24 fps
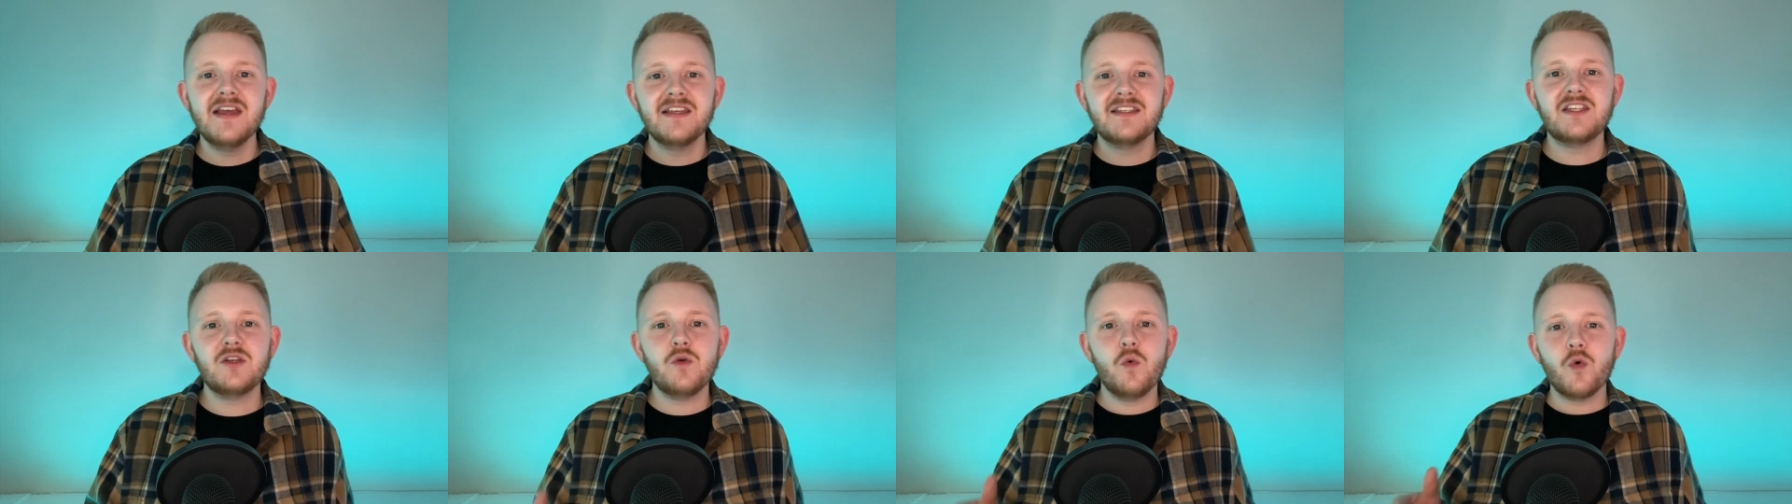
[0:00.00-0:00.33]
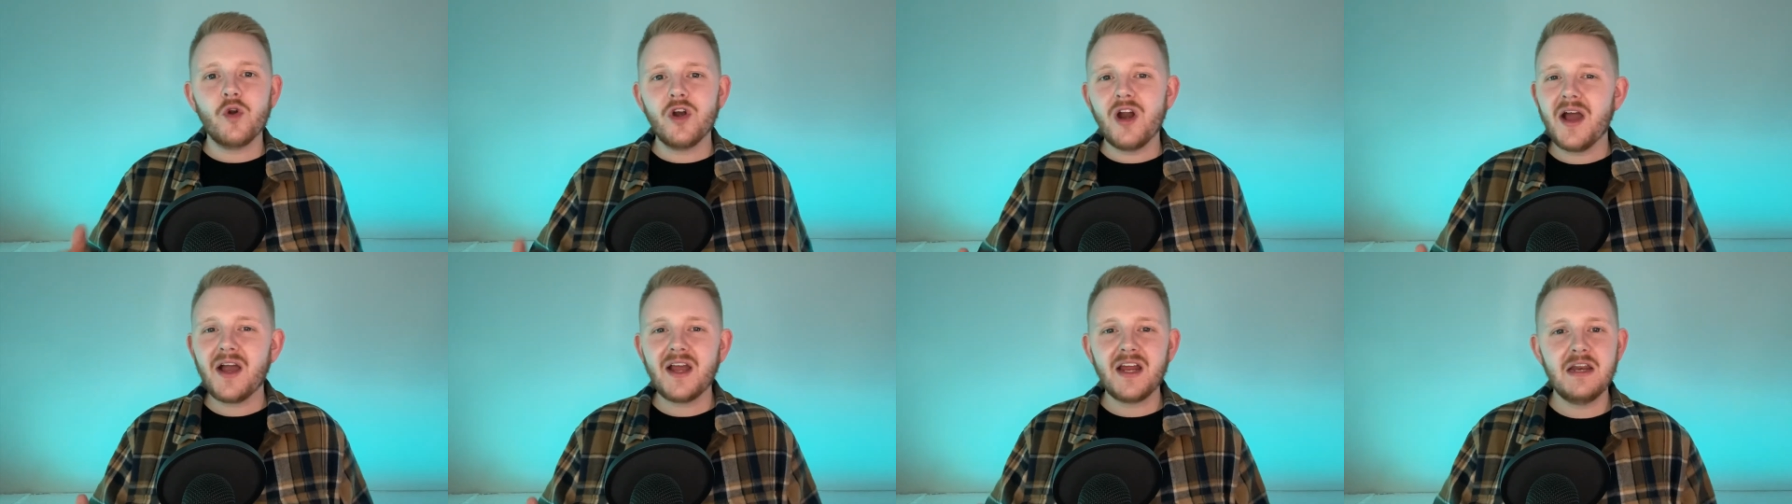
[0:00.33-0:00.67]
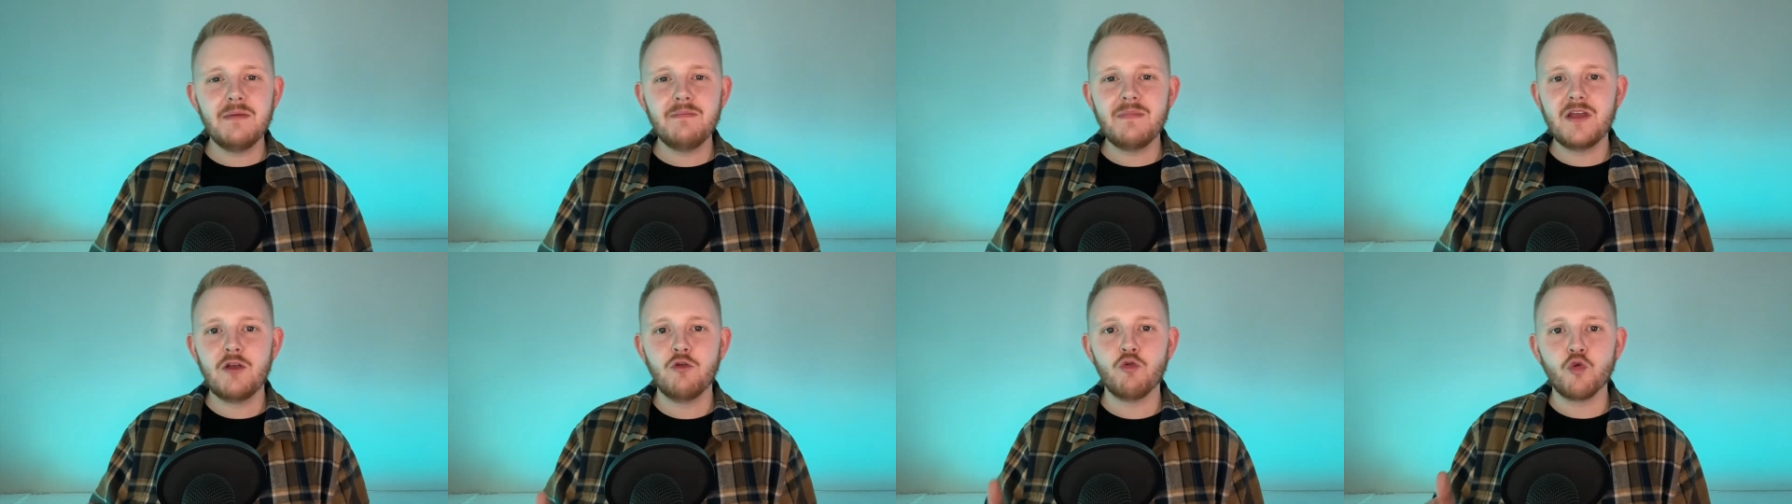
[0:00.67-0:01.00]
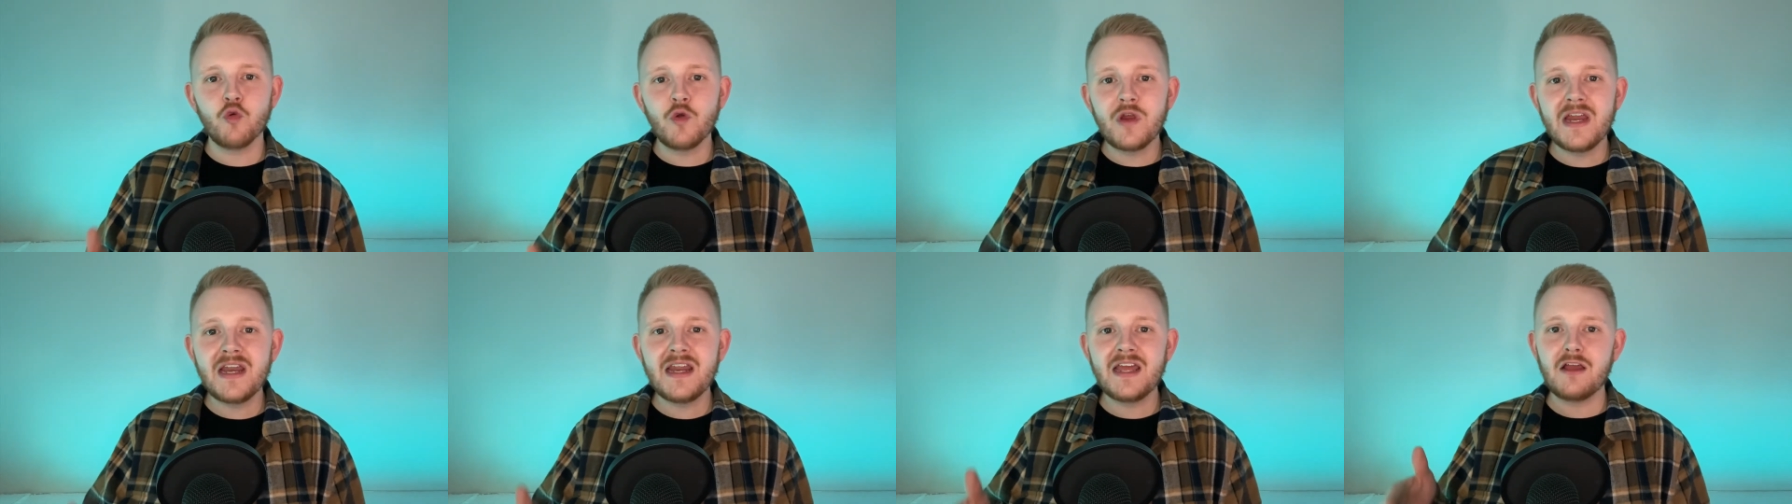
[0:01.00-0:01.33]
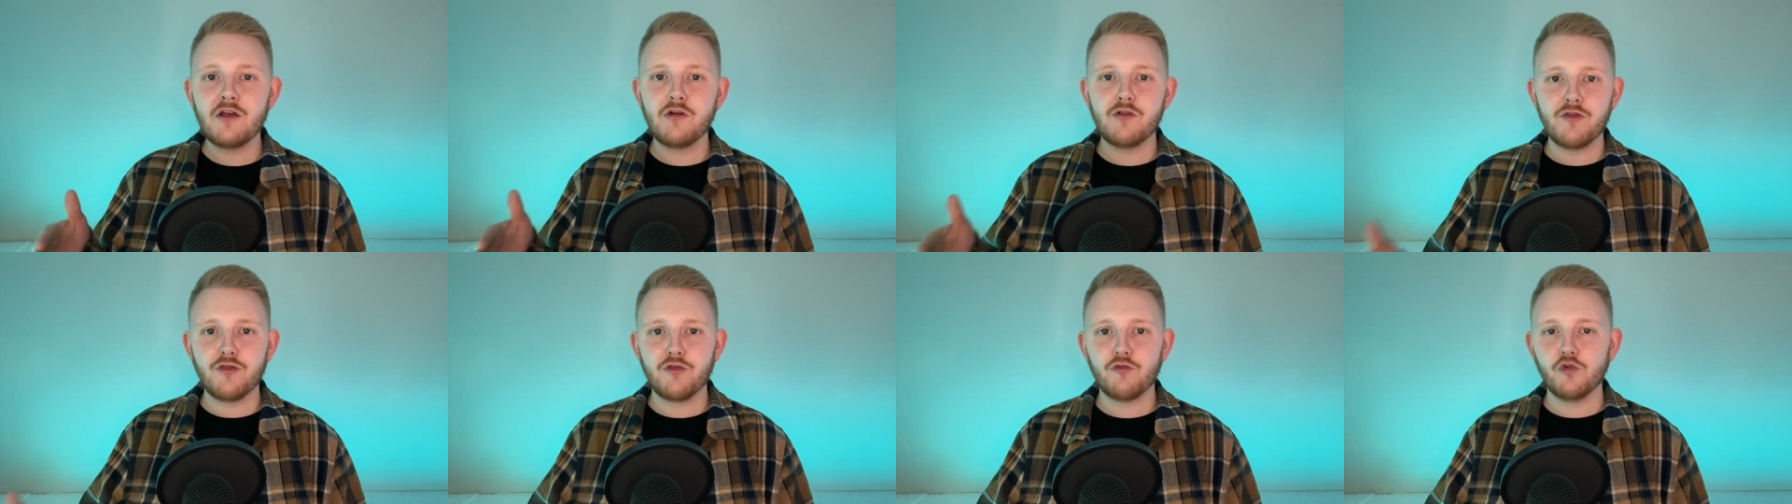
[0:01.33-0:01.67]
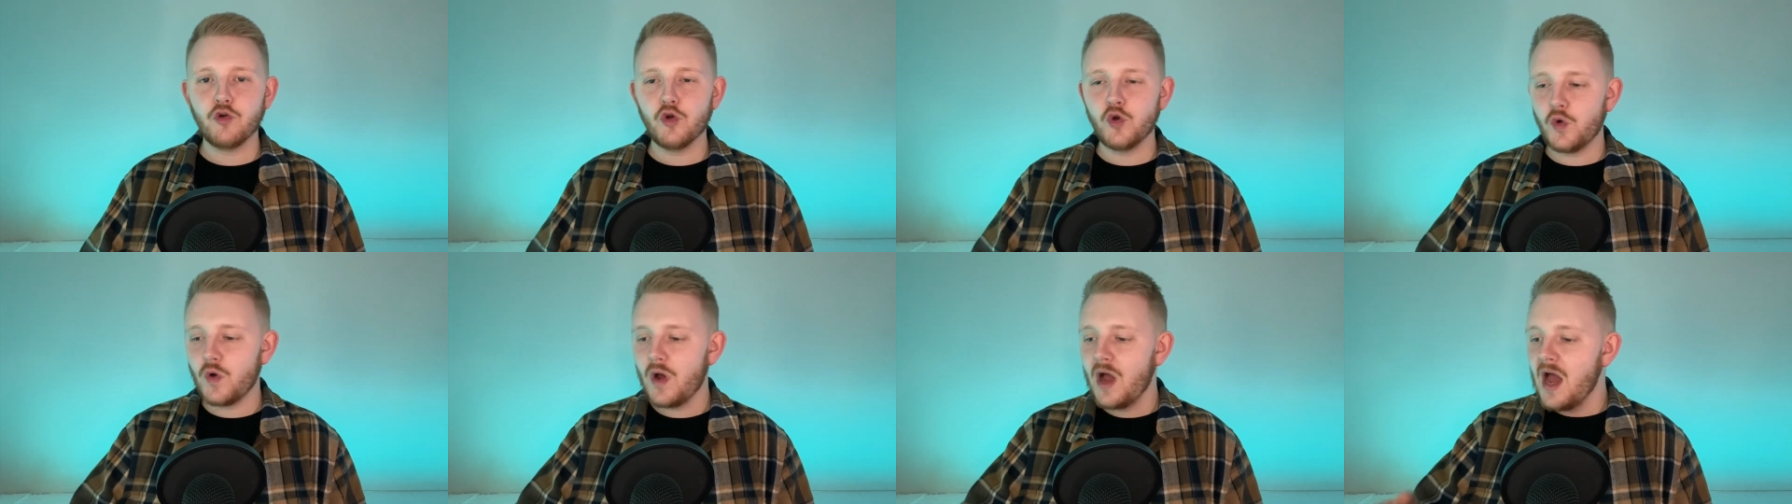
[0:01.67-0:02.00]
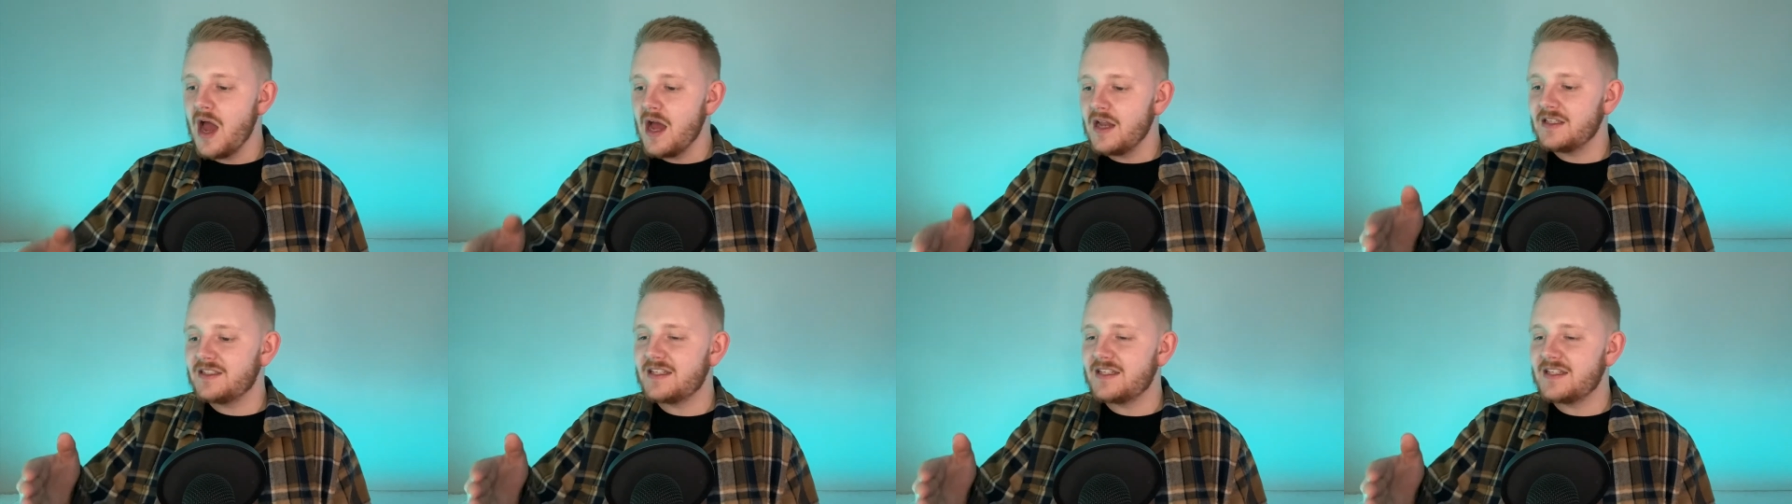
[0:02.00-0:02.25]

See, we're not going to be reading through